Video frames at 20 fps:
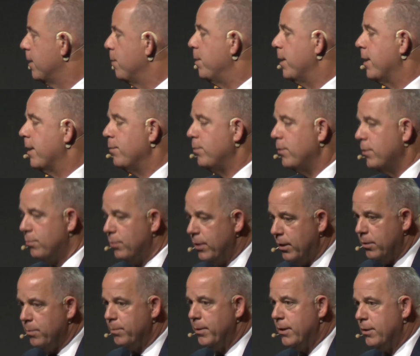But I would
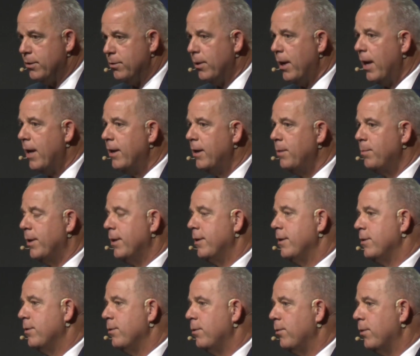recommend to anybody
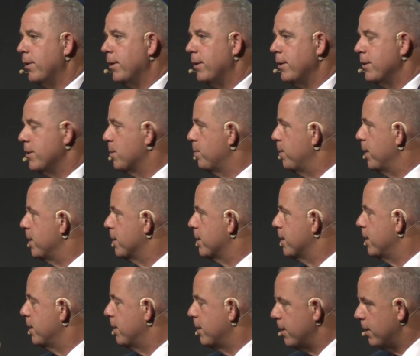to look in this space,
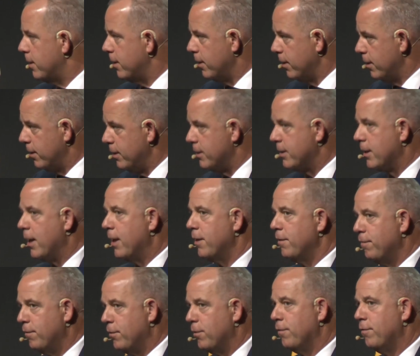and then these kind
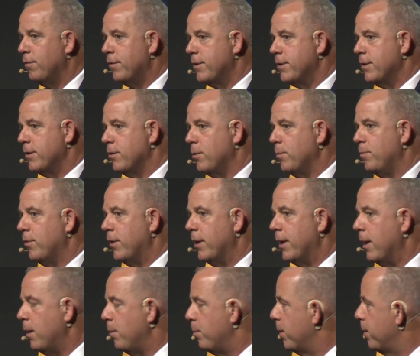of conferences hopefully
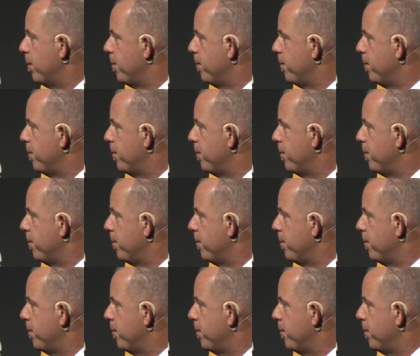help.